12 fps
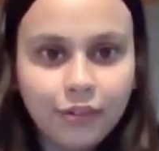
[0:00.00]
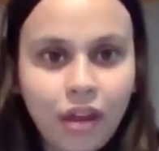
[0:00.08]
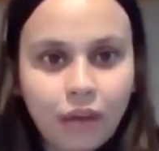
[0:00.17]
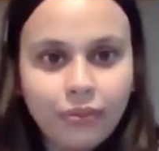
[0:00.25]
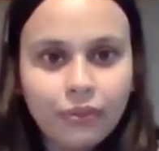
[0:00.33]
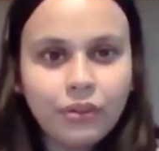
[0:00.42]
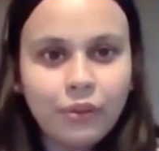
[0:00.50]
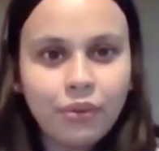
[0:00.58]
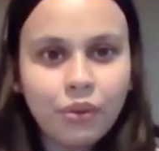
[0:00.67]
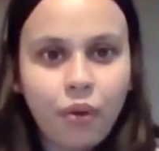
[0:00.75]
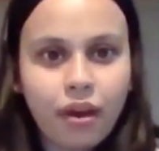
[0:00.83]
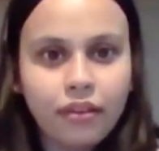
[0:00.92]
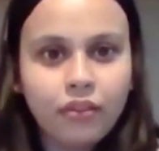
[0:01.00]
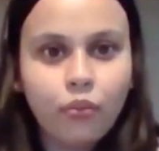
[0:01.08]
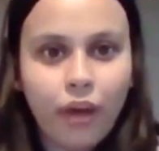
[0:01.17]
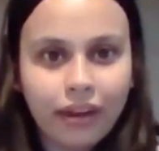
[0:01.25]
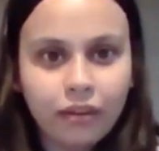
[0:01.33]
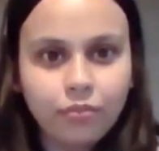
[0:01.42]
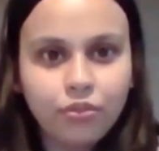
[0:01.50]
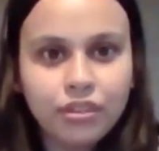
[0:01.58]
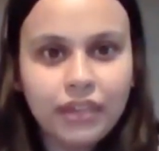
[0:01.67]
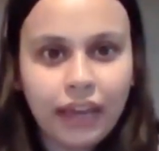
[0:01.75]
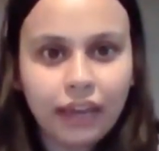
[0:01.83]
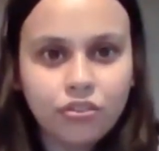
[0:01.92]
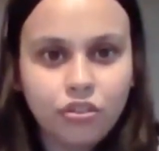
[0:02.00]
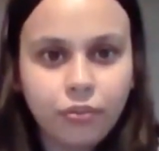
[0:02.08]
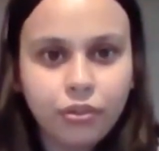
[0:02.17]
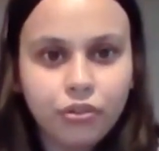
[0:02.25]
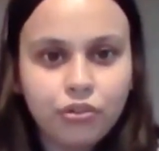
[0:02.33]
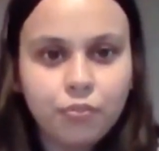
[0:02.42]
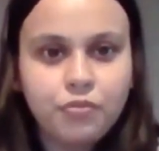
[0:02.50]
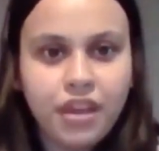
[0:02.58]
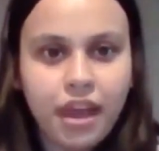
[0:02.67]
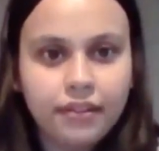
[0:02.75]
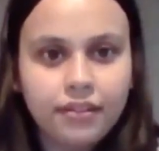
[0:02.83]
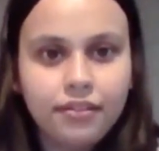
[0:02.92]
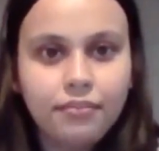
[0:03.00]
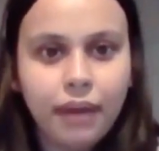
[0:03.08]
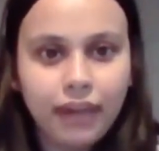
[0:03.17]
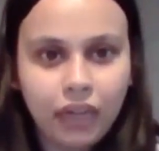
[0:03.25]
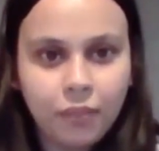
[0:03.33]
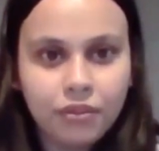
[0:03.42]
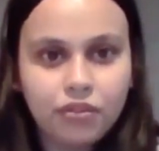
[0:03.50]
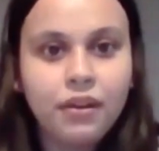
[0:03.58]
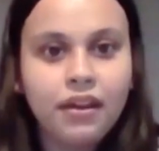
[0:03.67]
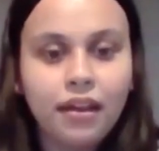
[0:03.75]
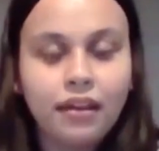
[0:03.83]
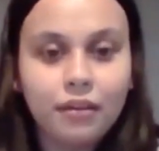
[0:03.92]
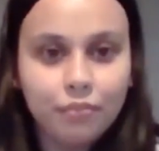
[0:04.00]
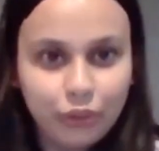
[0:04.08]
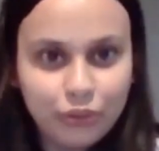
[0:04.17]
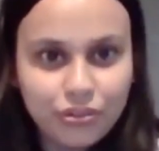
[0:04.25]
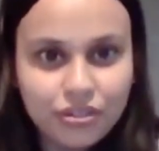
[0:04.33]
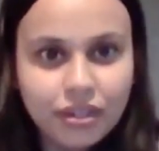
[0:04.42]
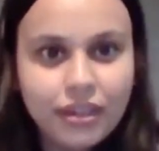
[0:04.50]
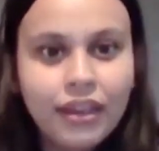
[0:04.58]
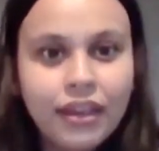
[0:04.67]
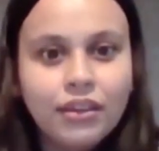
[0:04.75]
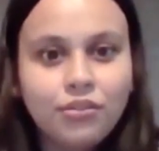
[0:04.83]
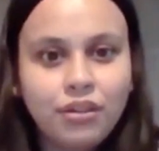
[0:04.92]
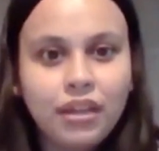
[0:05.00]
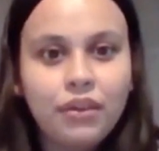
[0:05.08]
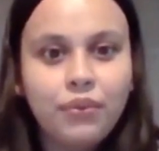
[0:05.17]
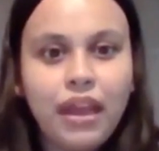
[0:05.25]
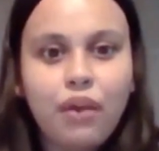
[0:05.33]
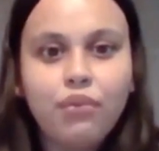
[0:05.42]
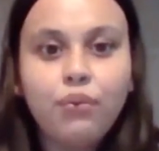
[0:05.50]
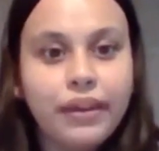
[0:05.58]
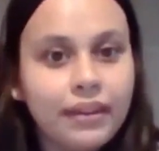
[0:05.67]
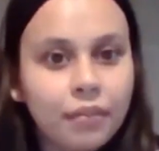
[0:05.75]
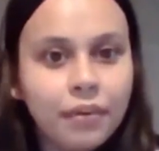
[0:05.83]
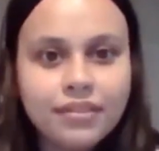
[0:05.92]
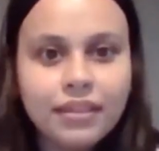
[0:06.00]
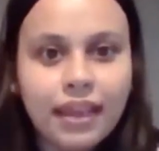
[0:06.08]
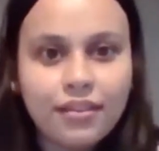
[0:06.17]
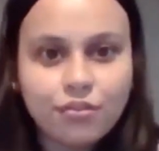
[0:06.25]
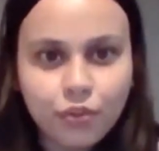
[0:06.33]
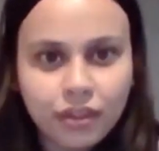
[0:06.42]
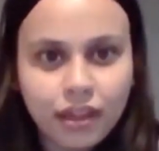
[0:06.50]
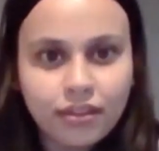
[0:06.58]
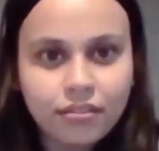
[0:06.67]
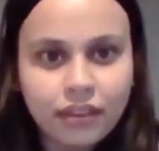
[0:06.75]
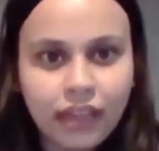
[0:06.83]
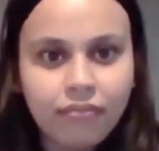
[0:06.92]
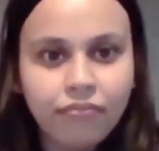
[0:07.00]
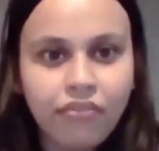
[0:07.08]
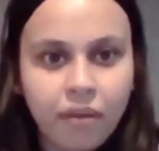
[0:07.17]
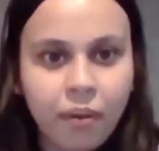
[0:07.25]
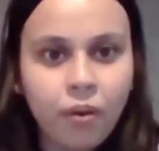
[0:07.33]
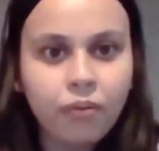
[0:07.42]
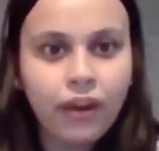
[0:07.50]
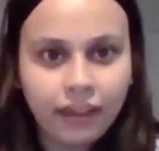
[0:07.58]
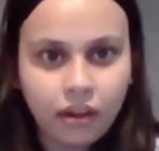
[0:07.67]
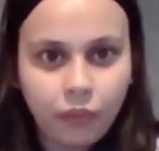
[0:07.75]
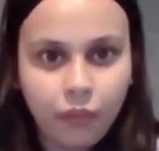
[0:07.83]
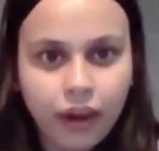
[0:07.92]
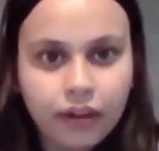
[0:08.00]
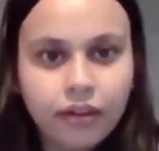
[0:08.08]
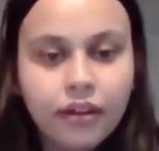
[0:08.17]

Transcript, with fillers: Good afternoon, everyone. Welcome to the AccioJob YouTube channel. My name is Mrinal Kamboj. Today, we have a very amazing guest with us named Vaibhav Raikawar.